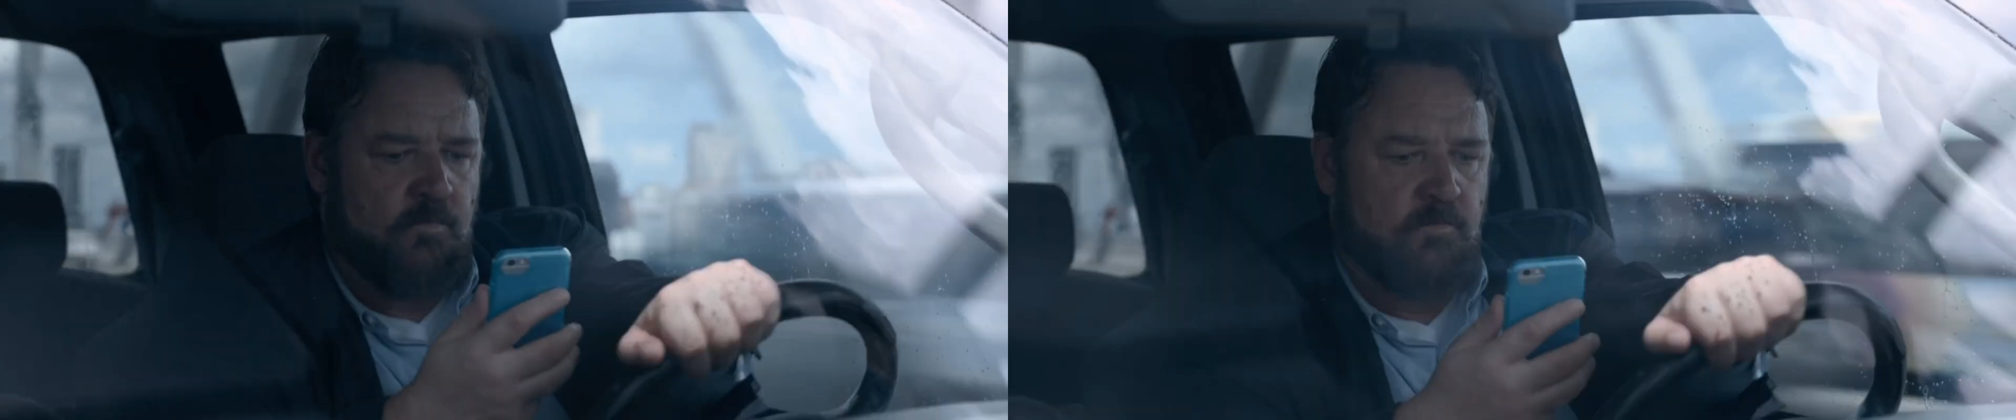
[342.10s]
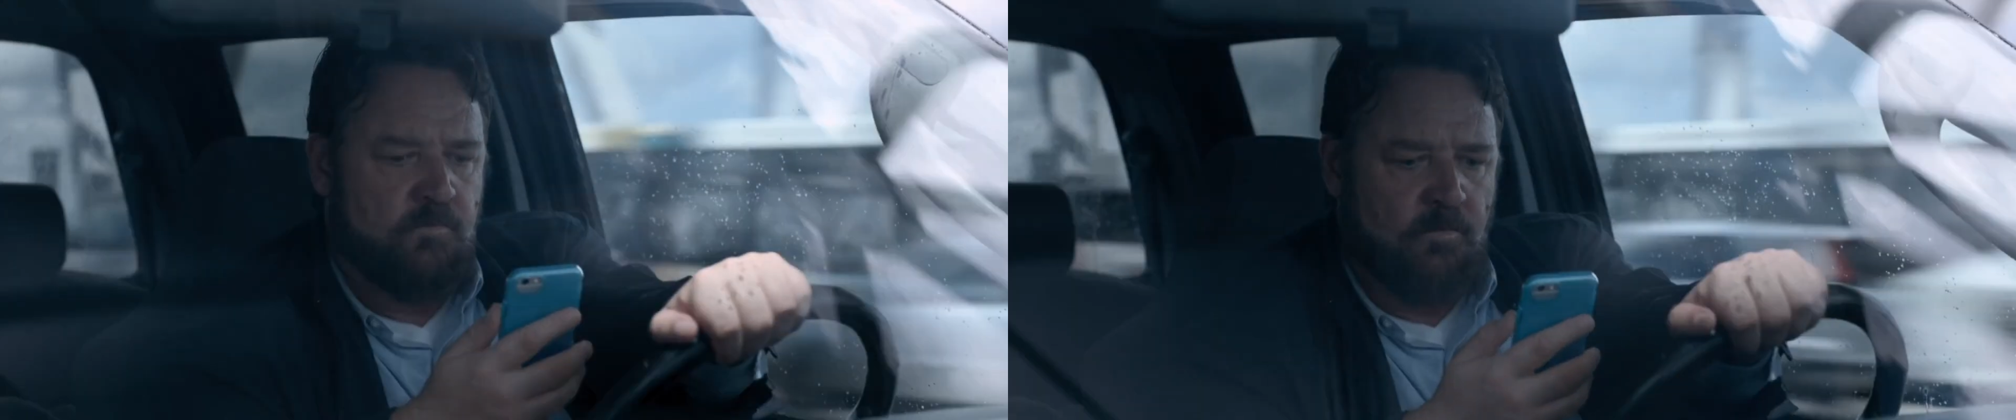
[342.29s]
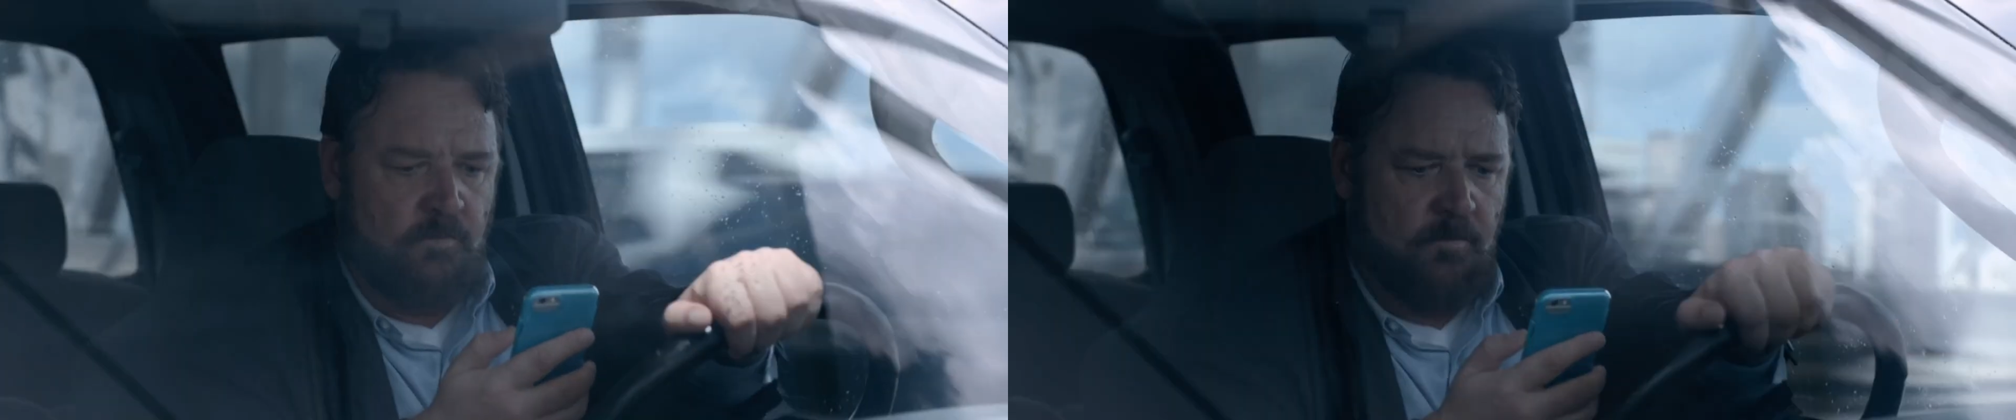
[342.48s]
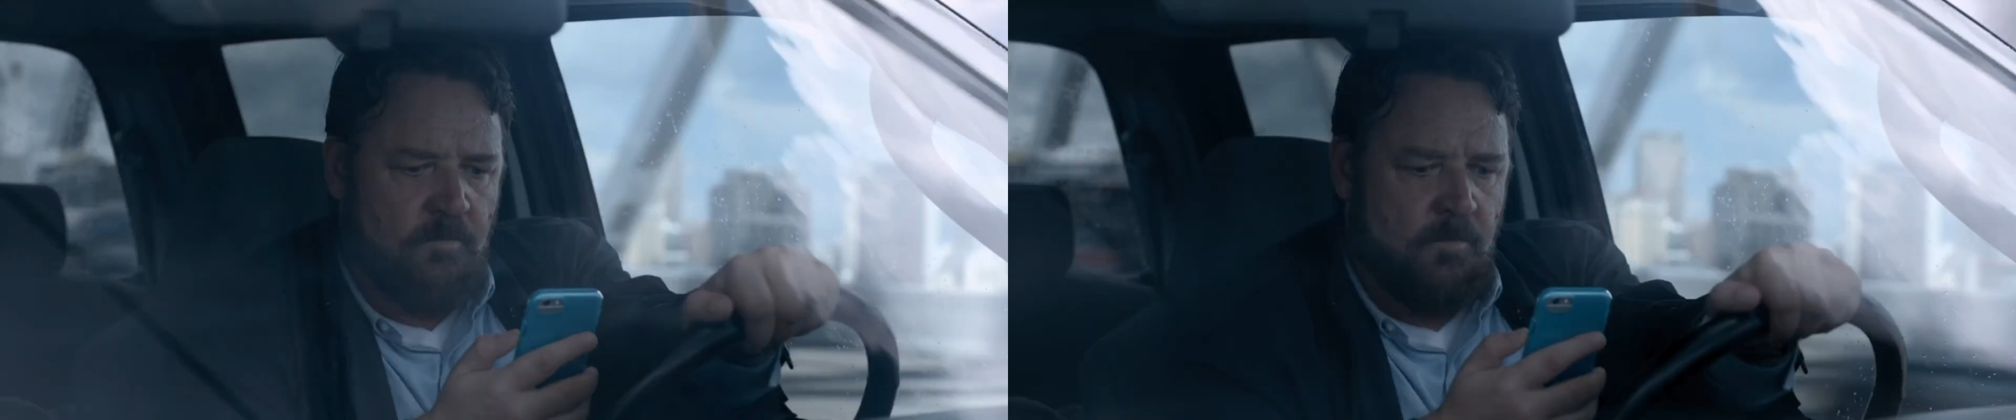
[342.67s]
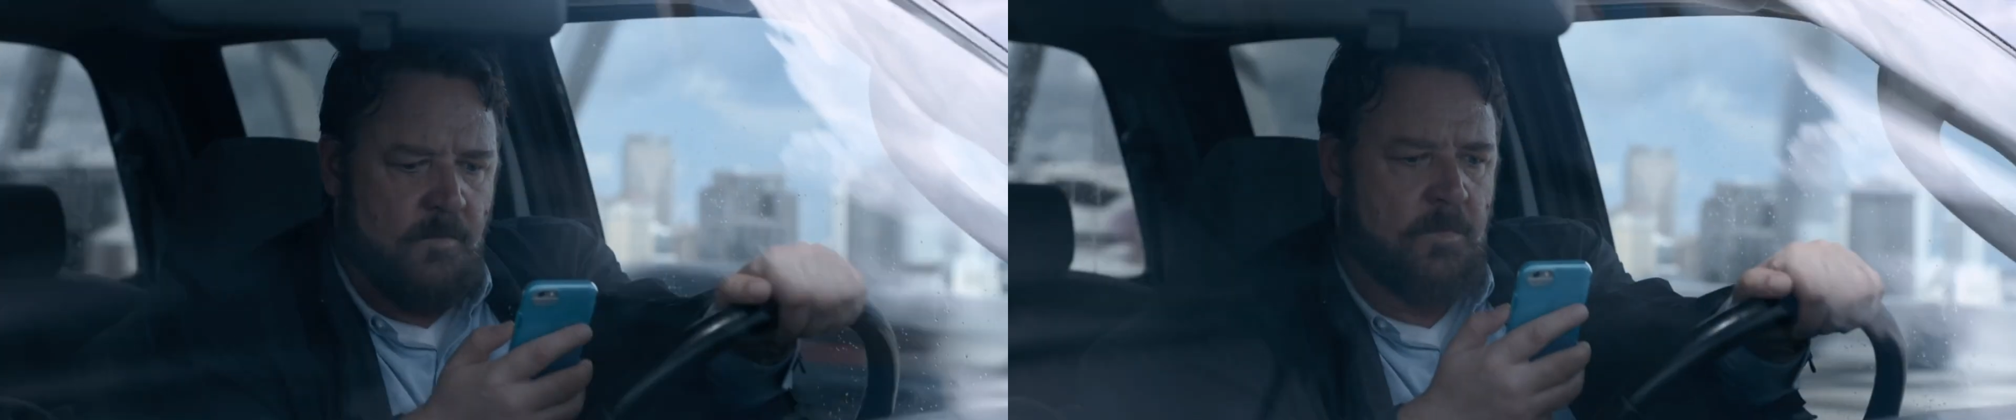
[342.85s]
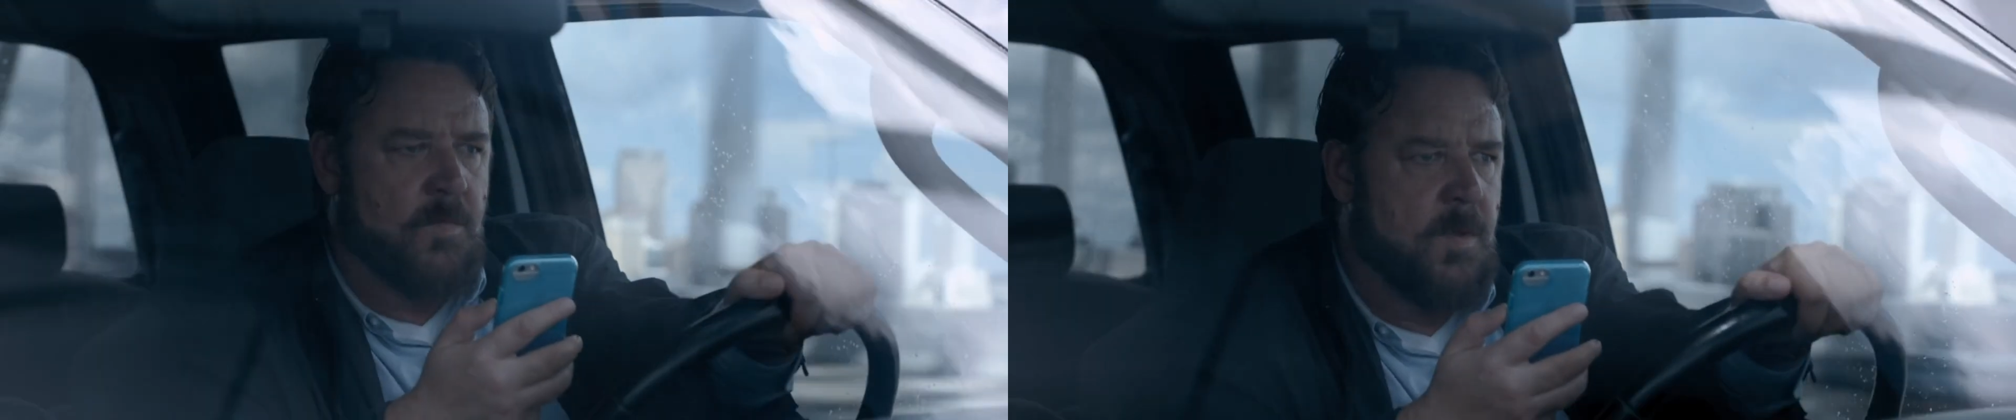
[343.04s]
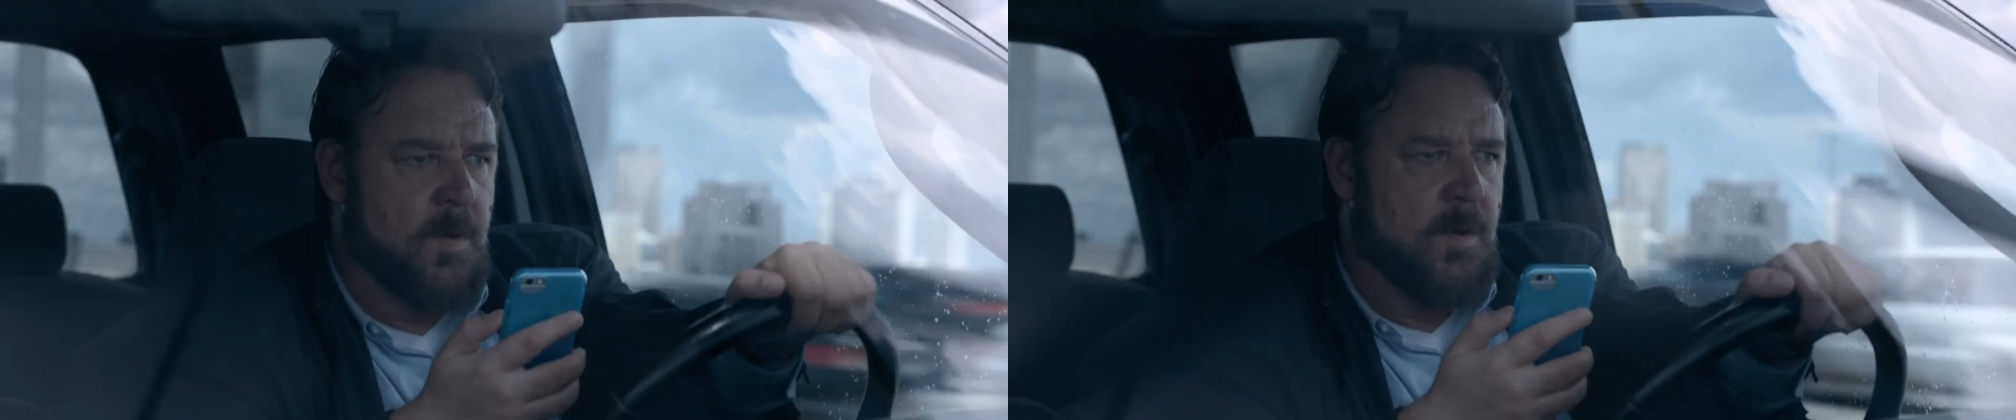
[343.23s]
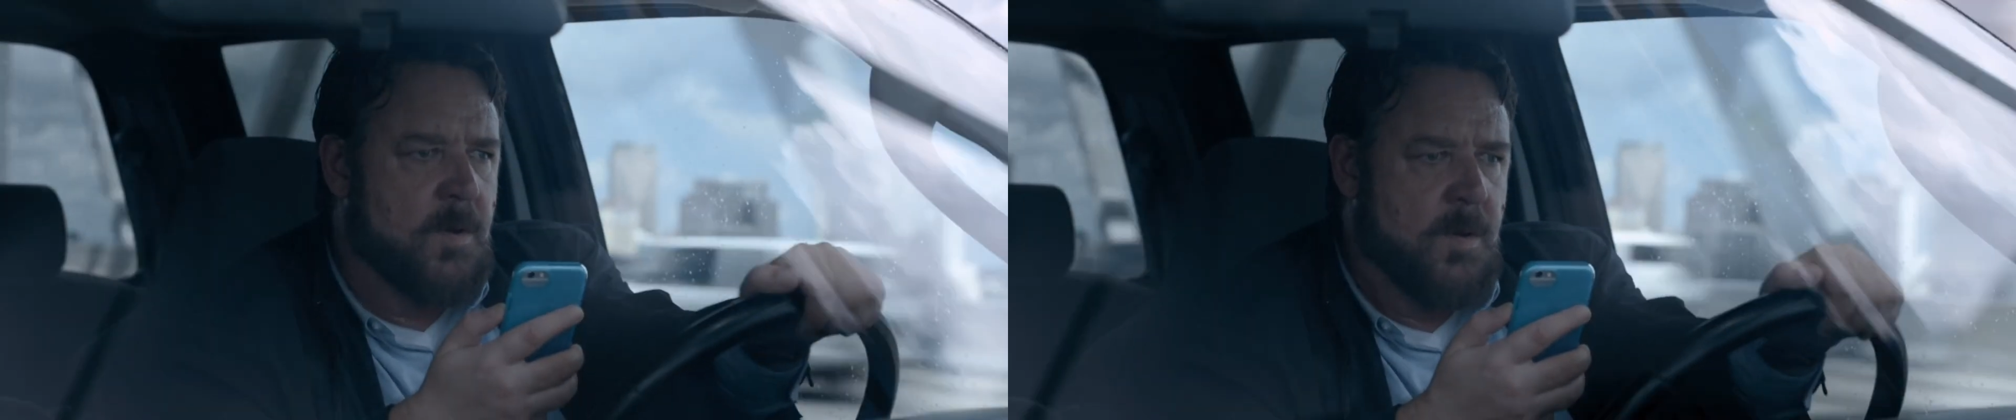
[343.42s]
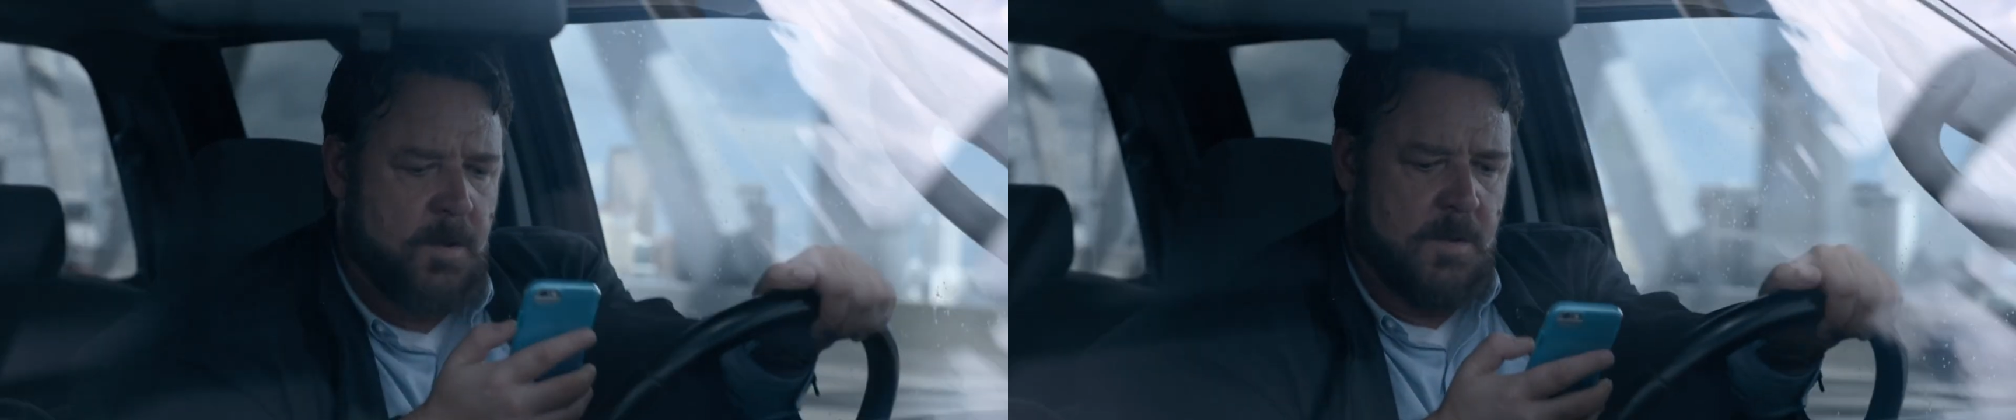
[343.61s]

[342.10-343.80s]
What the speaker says: Reluctantly, Rachel